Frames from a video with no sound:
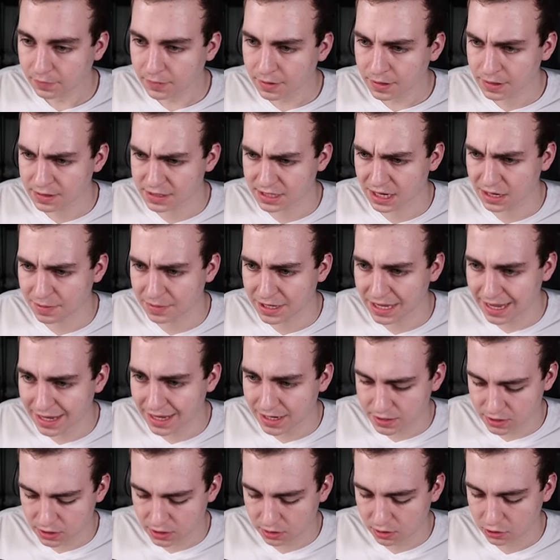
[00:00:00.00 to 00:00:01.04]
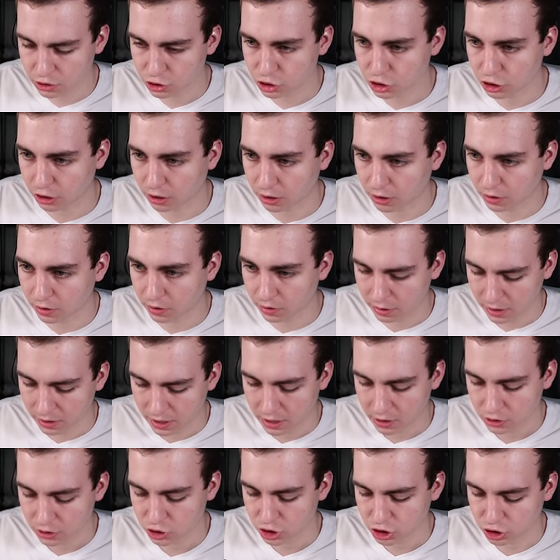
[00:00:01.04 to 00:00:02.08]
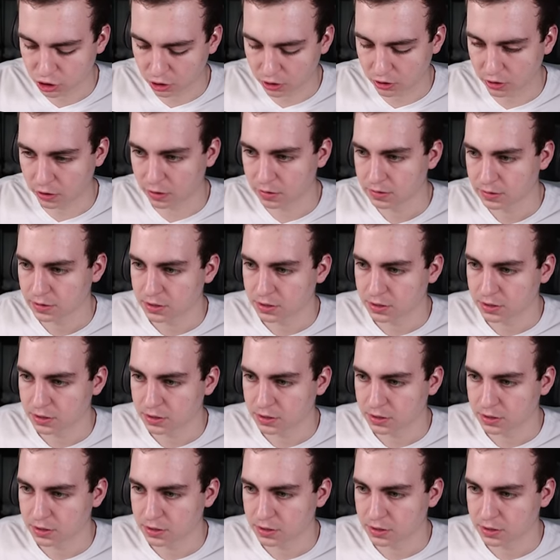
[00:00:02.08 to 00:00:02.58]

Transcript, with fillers: it's going to be int char char